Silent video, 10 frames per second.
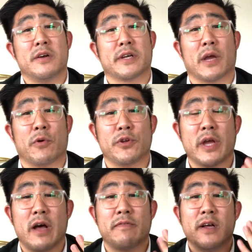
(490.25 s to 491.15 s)
Okay, when you
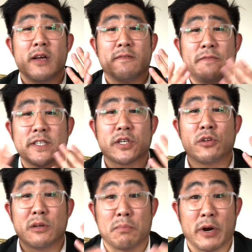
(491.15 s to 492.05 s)
have
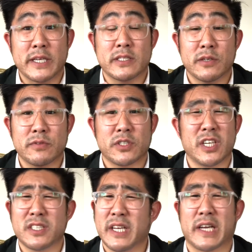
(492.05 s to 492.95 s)
physical abrasives,
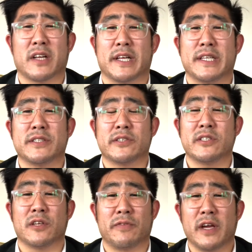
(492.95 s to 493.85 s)
just like
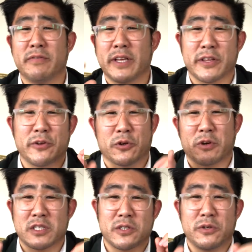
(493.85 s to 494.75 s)
cleansers, if you have like little
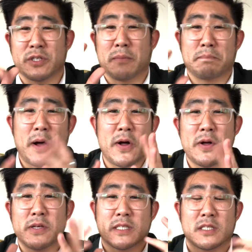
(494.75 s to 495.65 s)
crystals and
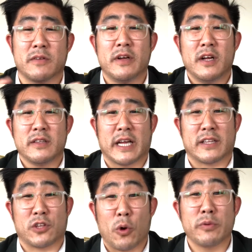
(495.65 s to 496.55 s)
balls and stuff that
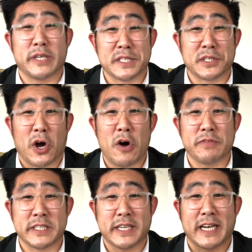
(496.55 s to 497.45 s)
don't dissolve, they
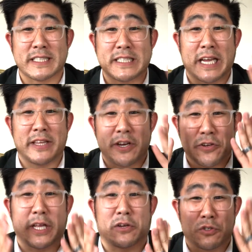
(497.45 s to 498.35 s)
just kind of stay there and you're
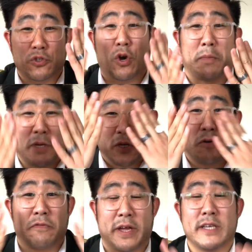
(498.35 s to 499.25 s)
like scrubbing your
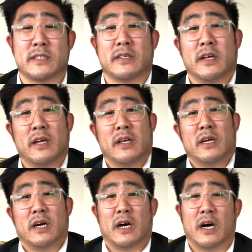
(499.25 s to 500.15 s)
face,
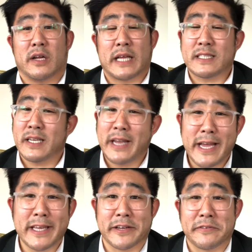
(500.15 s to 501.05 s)
that's a
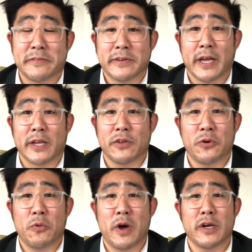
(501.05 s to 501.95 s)
negative. Yeah, you
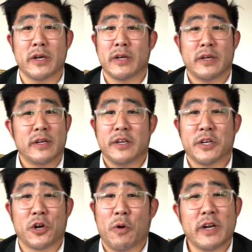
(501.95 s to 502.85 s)
don't want
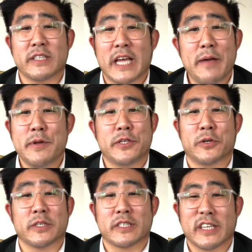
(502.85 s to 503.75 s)
to damage
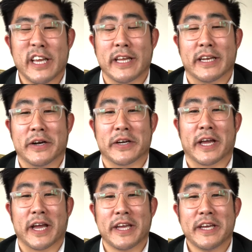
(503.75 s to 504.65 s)
your skin,
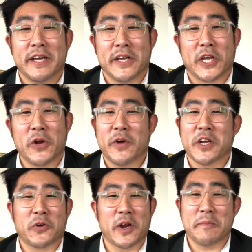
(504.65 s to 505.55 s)
okay? You don't want to
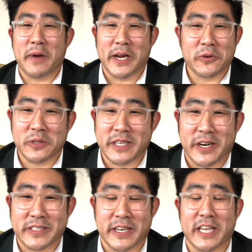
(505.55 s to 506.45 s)
create micro
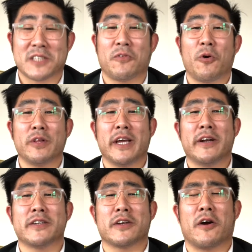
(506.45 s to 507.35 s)
tears, and
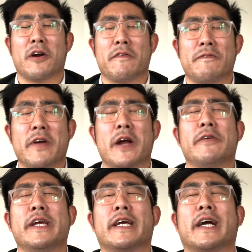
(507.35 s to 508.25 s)
exfoliators are a
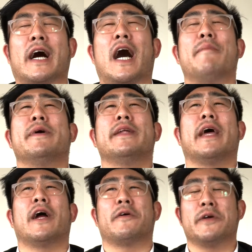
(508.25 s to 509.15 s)
very common
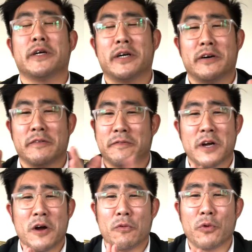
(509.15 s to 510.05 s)
area of
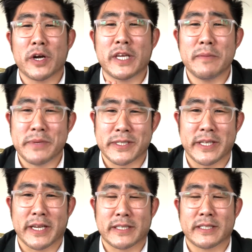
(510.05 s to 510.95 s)
rookie
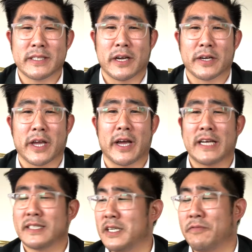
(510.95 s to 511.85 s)
mistakes, okay? I
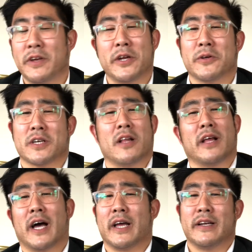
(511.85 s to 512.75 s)
see videos
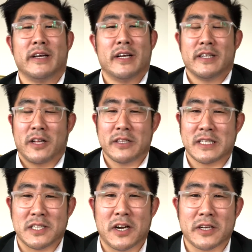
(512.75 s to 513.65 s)
online, all
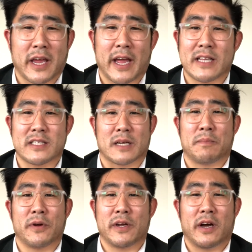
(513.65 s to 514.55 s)
these young cats like
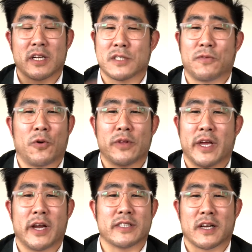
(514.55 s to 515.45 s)
putting on
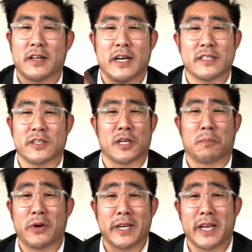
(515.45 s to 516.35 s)
exfoliators and cleansers, they're
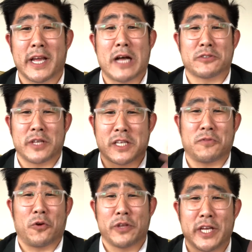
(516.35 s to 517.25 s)
breaking out so they
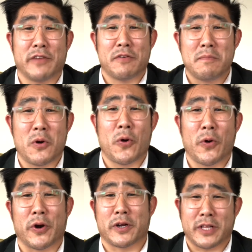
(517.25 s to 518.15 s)
exfoliate even
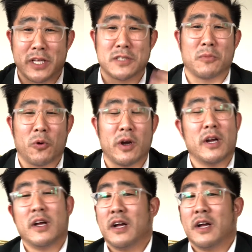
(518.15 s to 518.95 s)
more or cleanse more.